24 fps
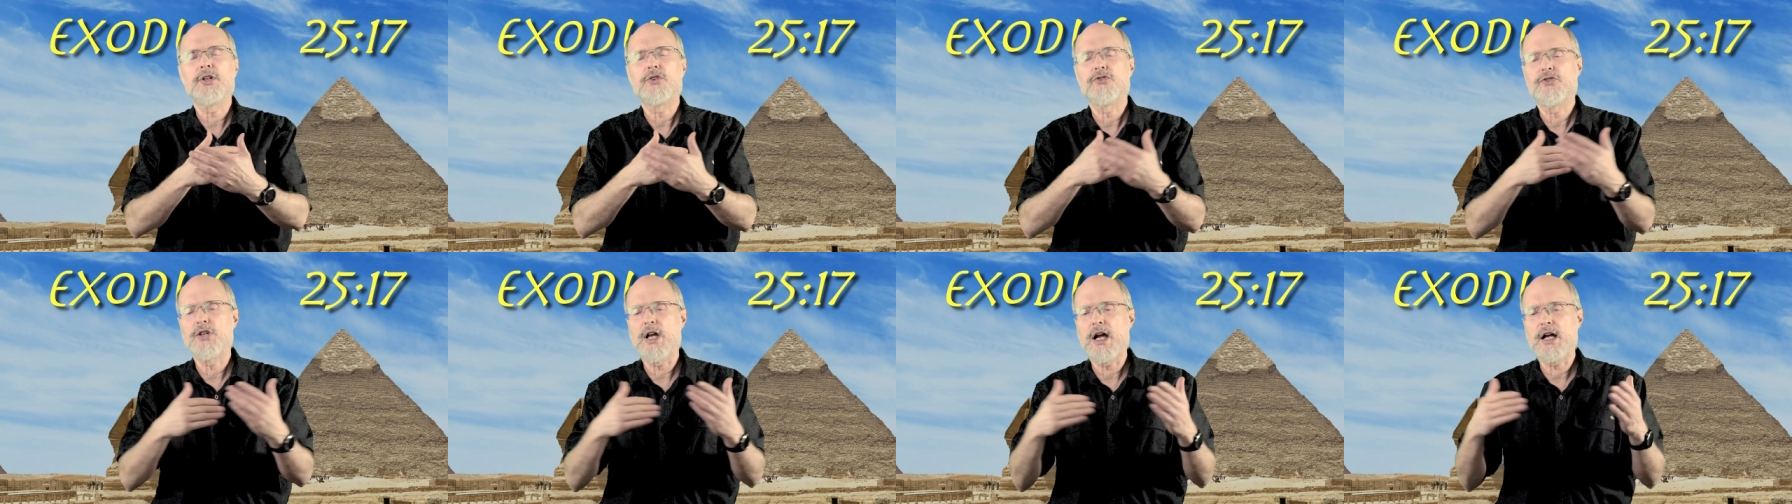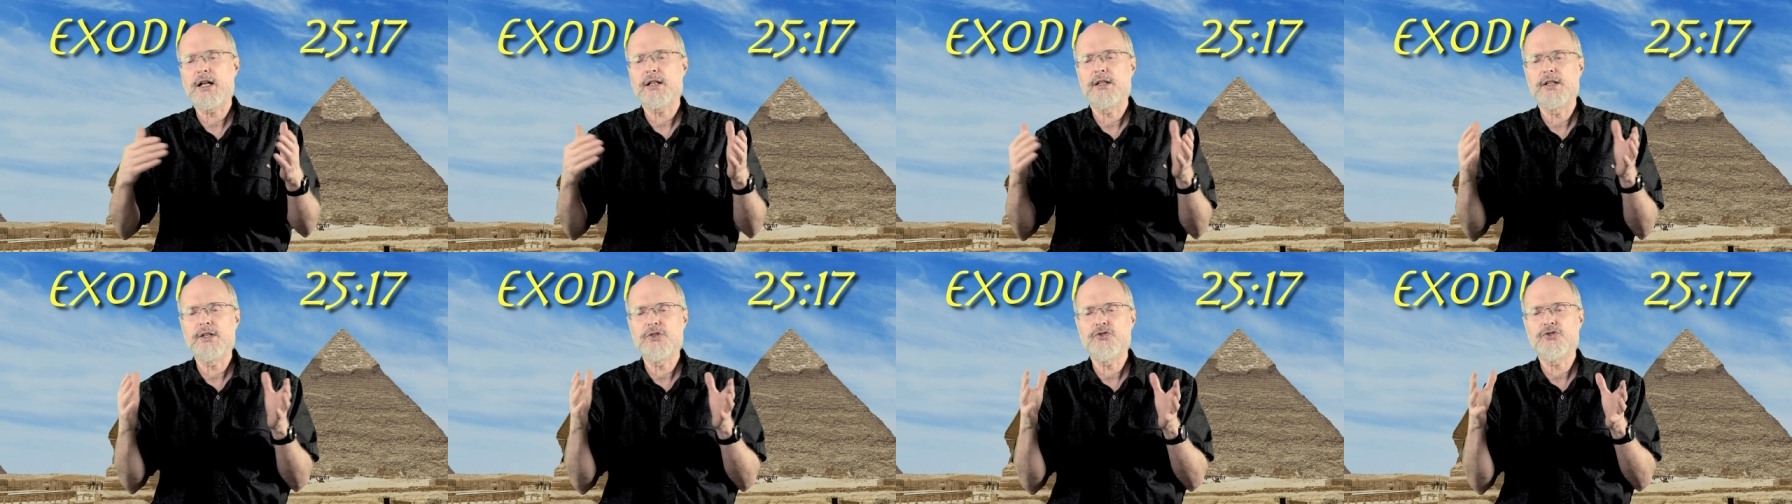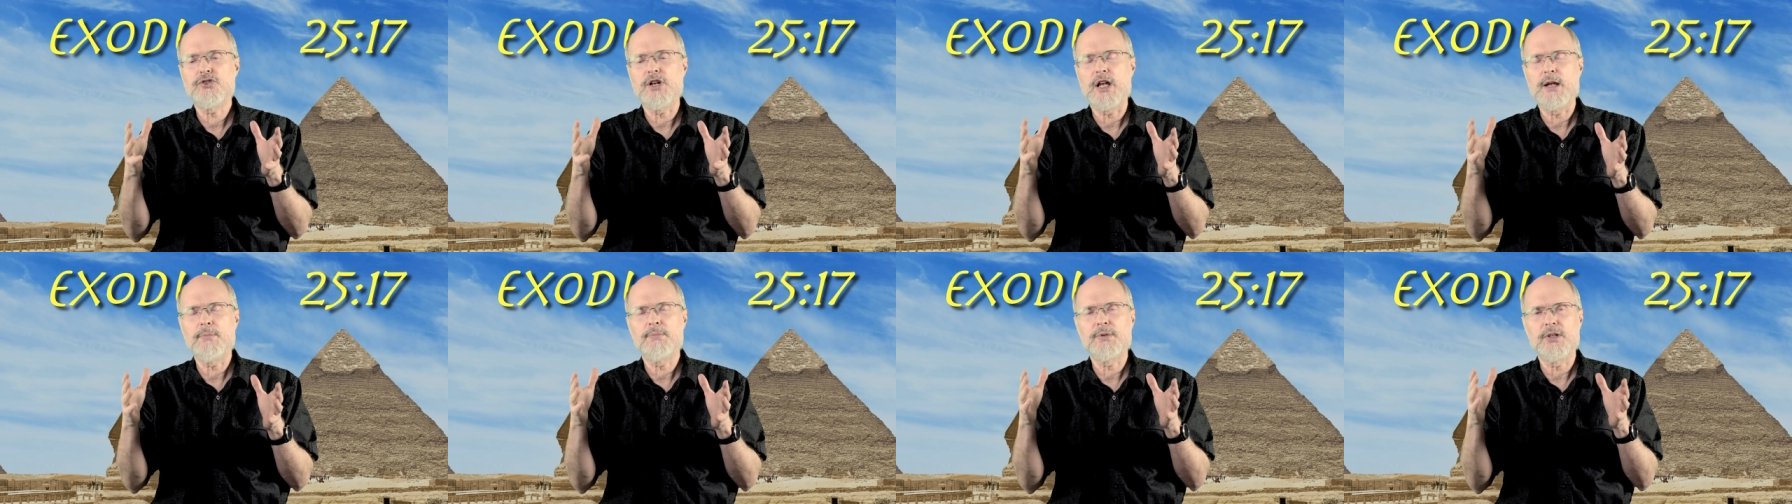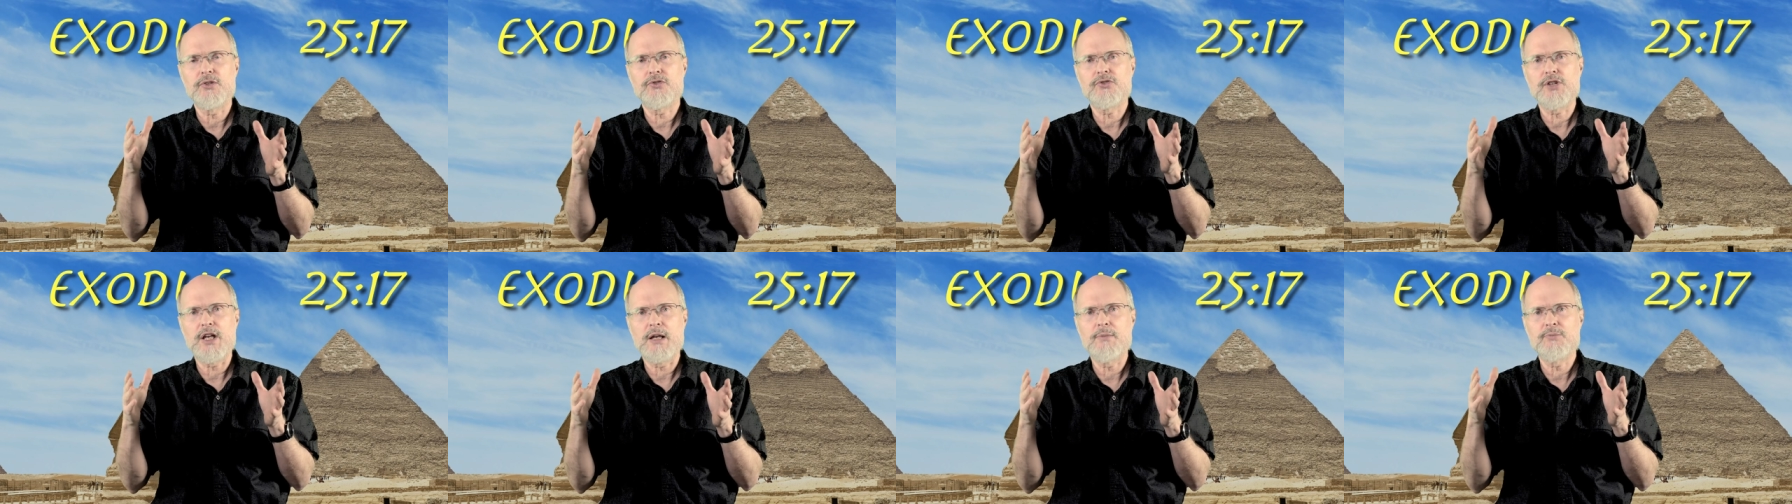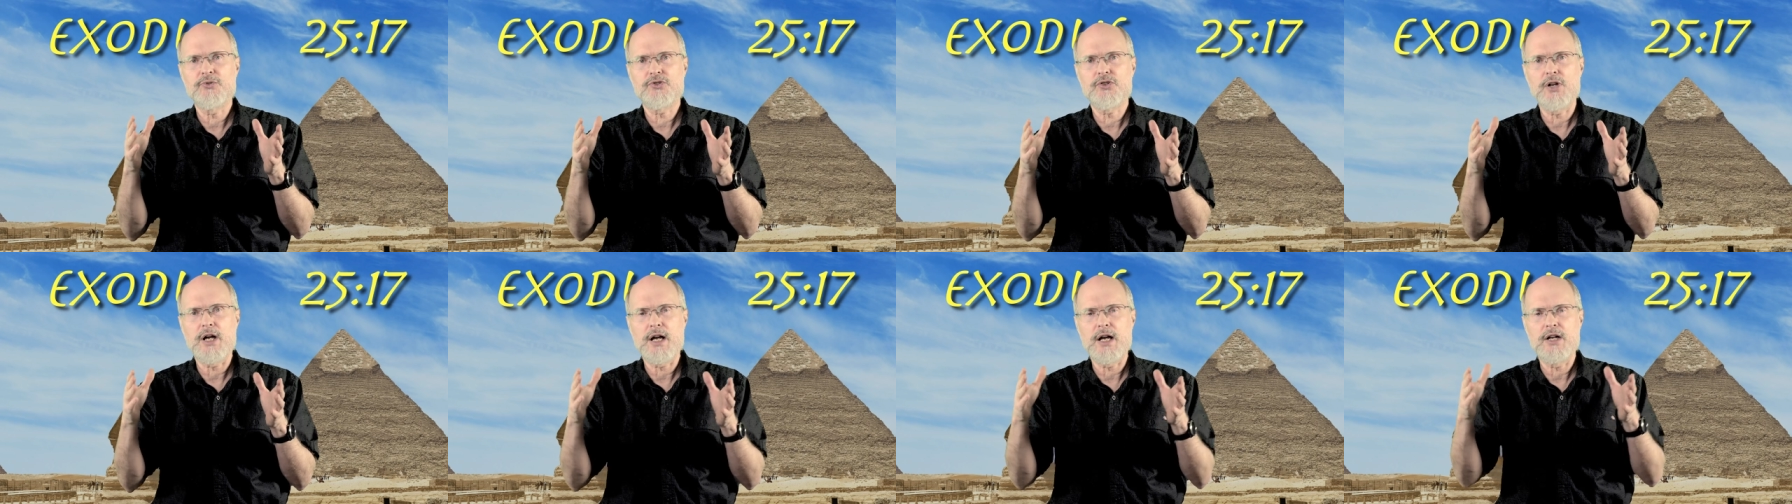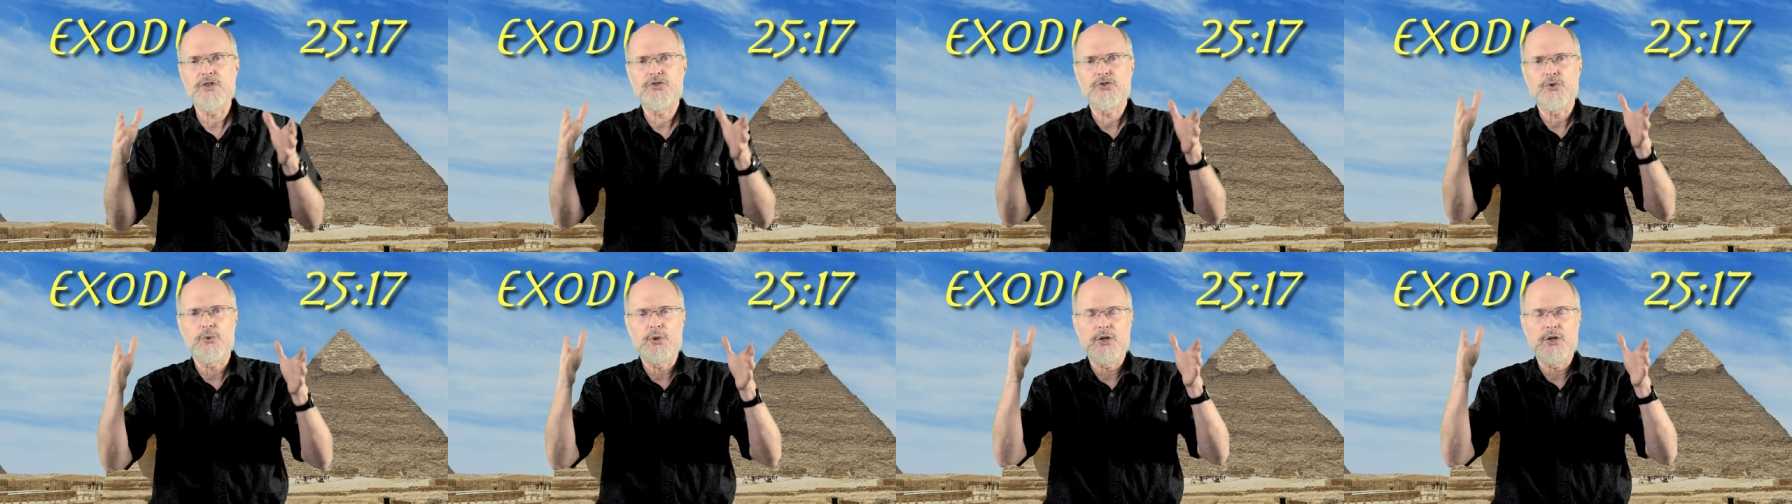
exactly shaped, the same size,